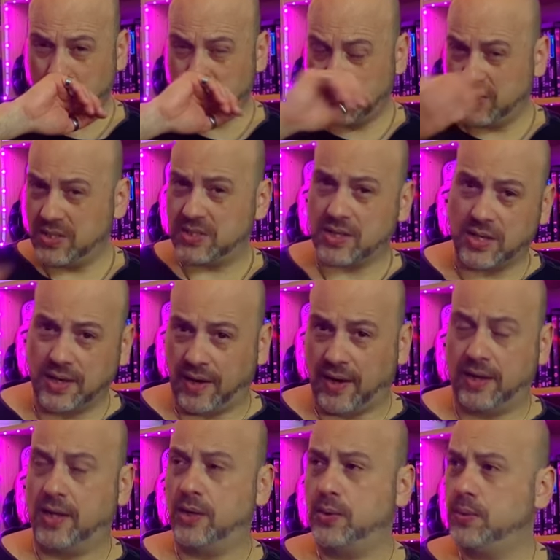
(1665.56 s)
which is uh,
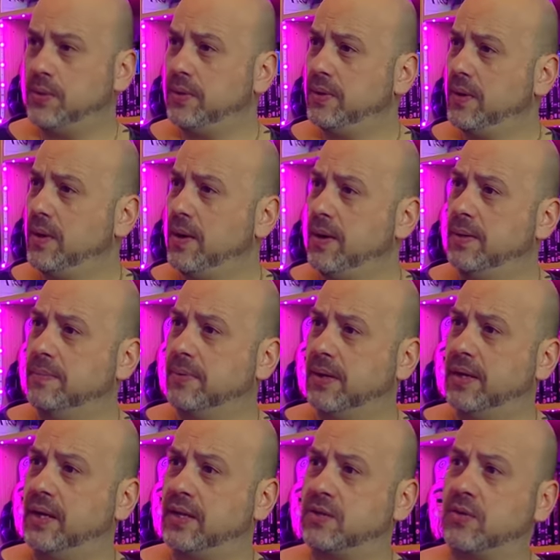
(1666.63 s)
Alone
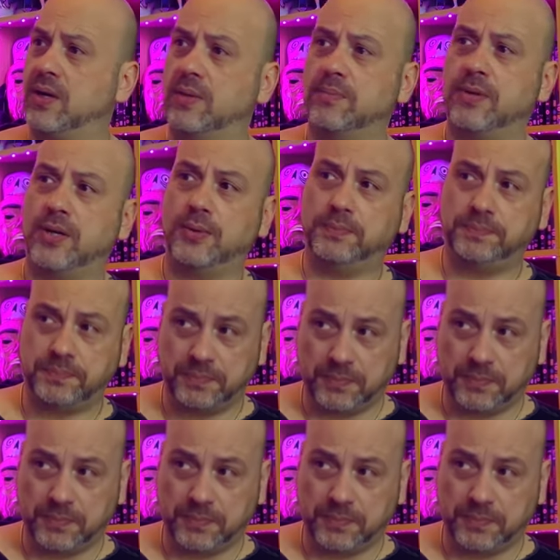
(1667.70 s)
by Edgar Allan Poe.